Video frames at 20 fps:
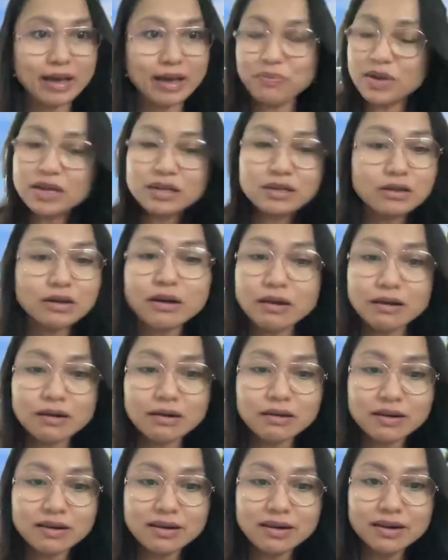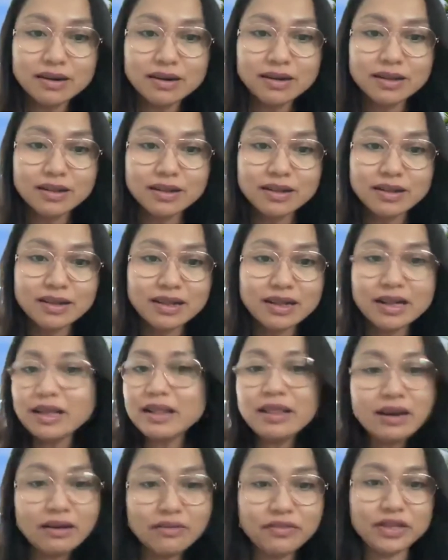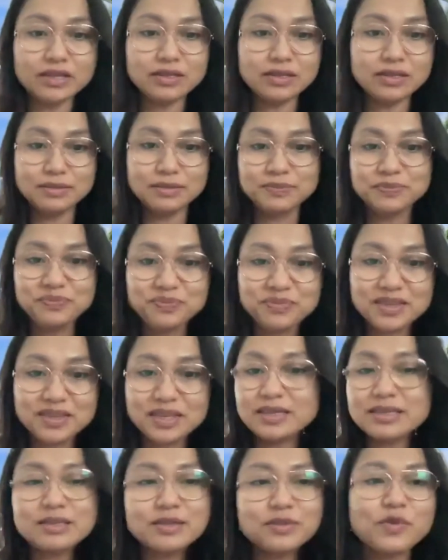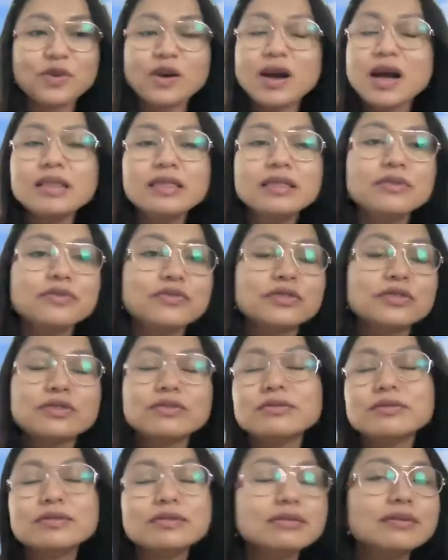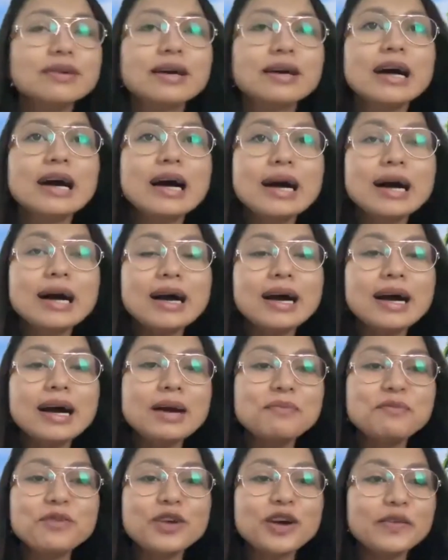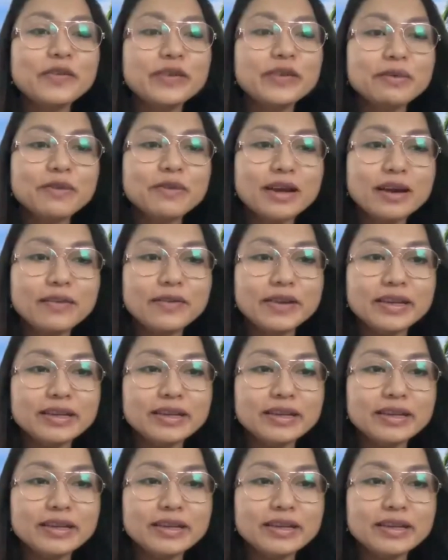at all. I love it. It's wonderful. I'm very, very